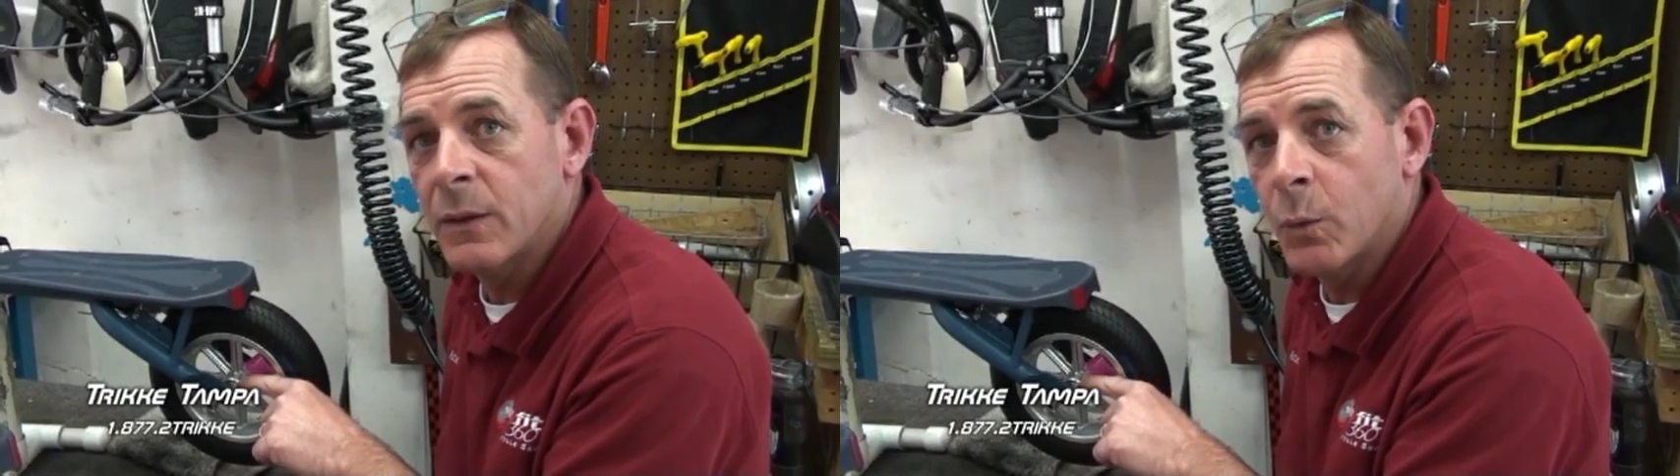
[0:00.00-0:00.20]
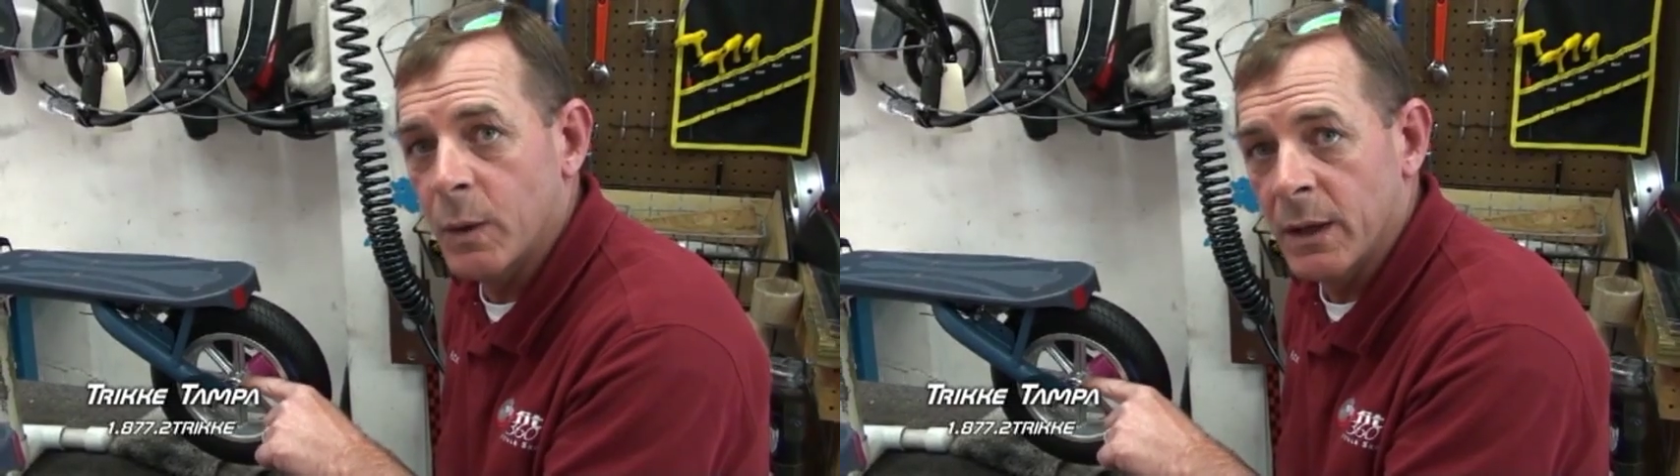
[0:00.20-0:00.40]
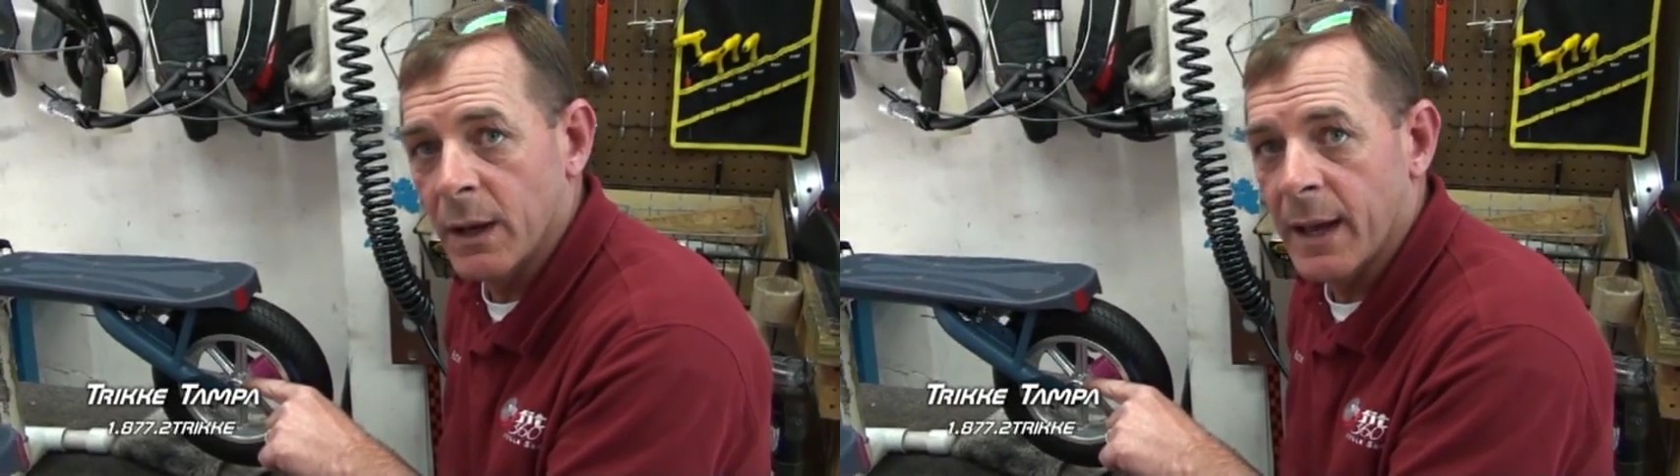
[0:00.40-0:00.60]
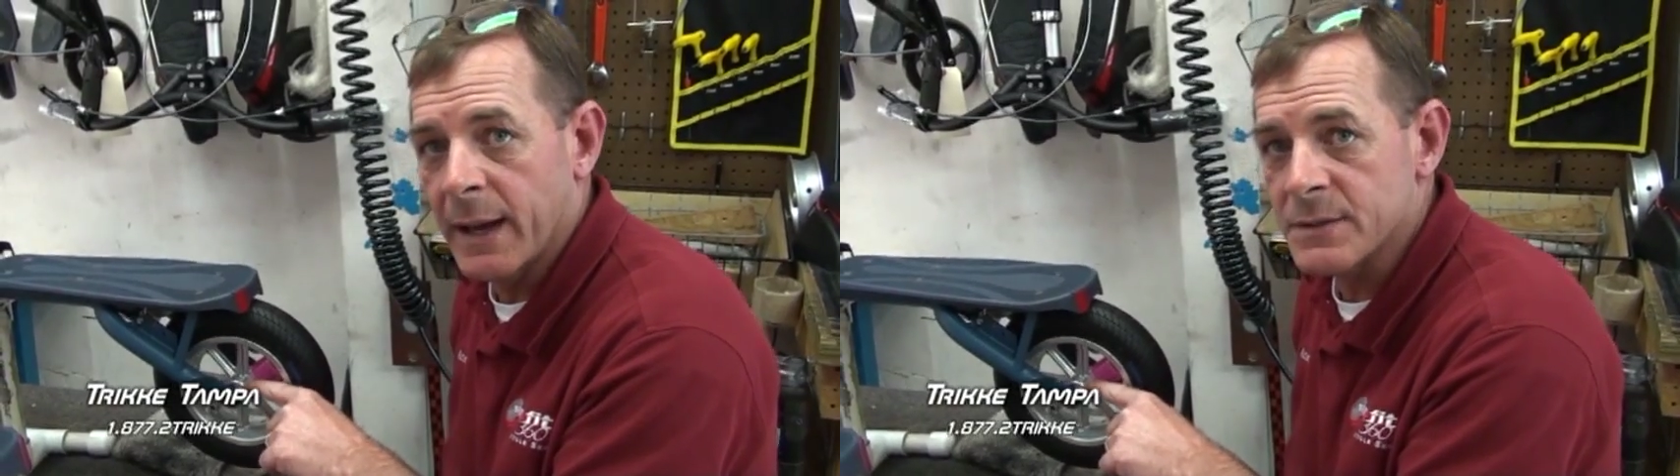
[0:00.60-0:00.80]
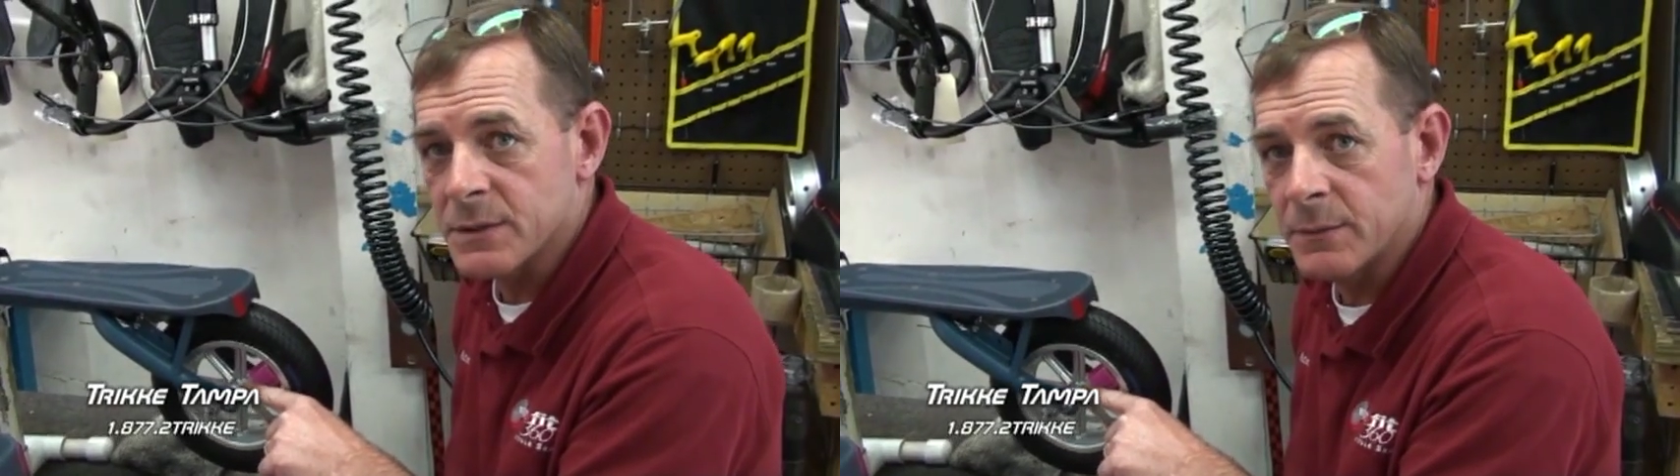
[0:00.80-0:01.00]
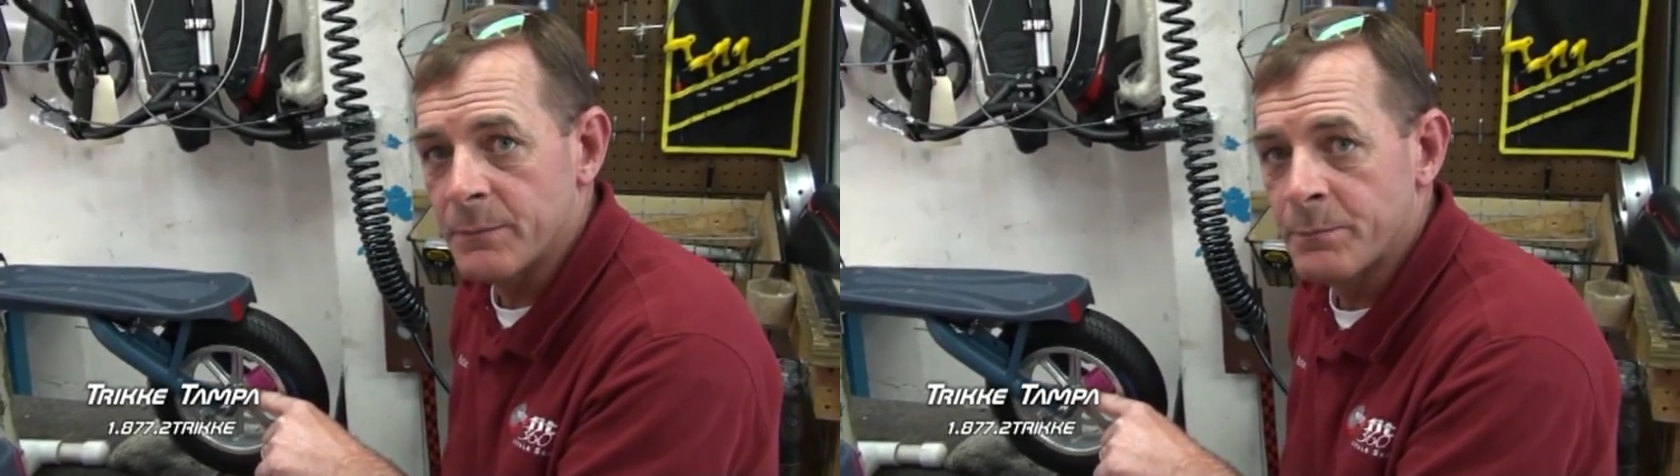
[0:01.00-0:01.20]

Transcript: the wheel axle.